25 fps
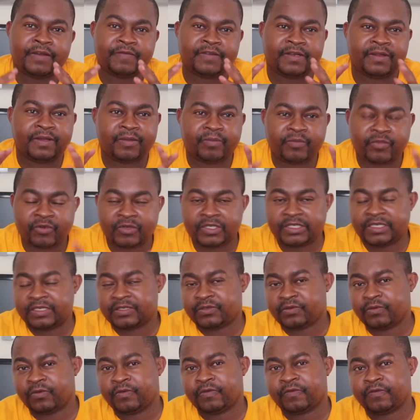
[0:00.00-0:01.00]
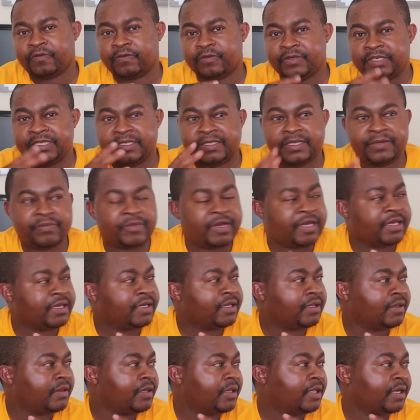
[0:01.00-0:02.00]
the process of
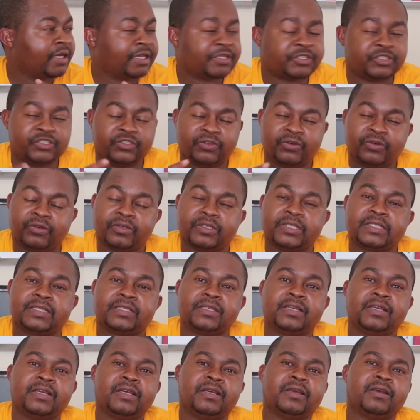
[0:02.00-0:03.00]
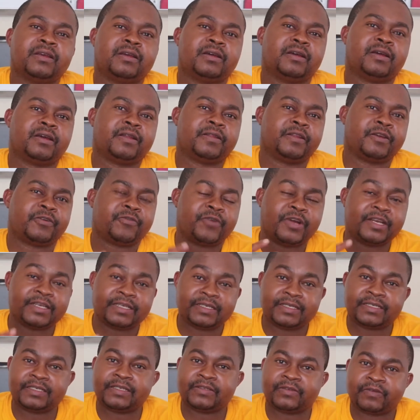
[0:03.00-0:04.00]
determining the ratios, the
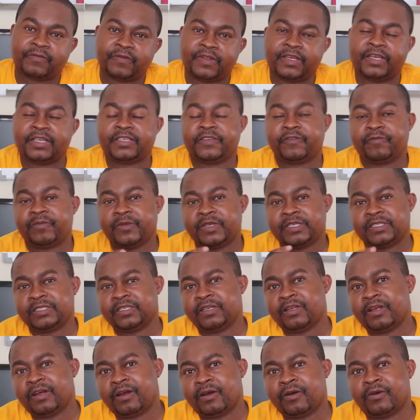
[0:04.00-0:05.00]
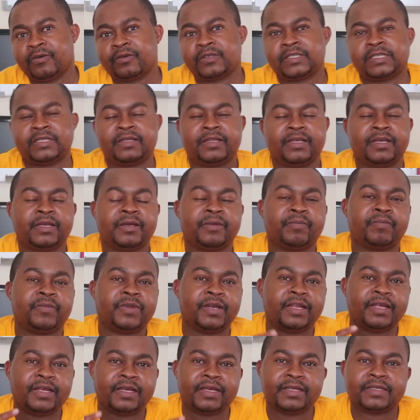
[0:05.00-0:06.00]
quantities of the active materials, the
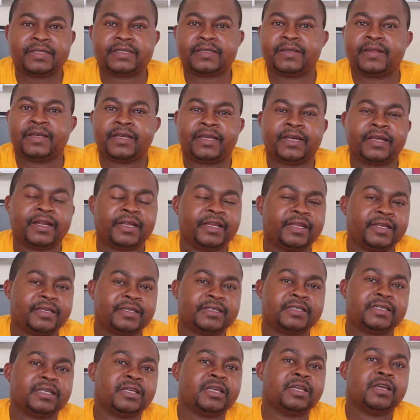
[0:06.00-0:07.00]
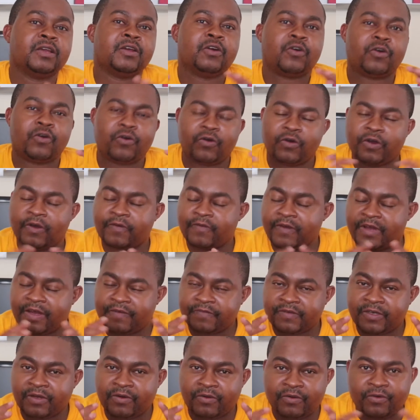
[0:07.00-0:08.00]
plates, the grid, well,
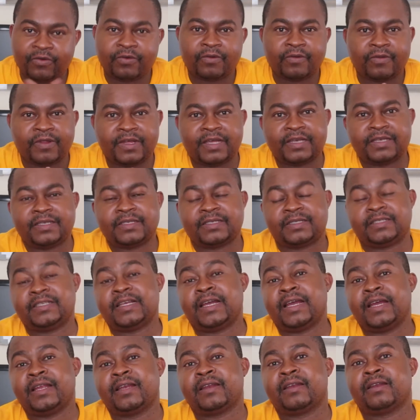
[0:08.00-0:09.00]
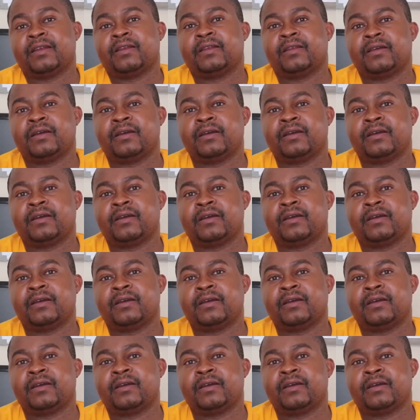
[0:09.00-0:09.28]
after all that is done,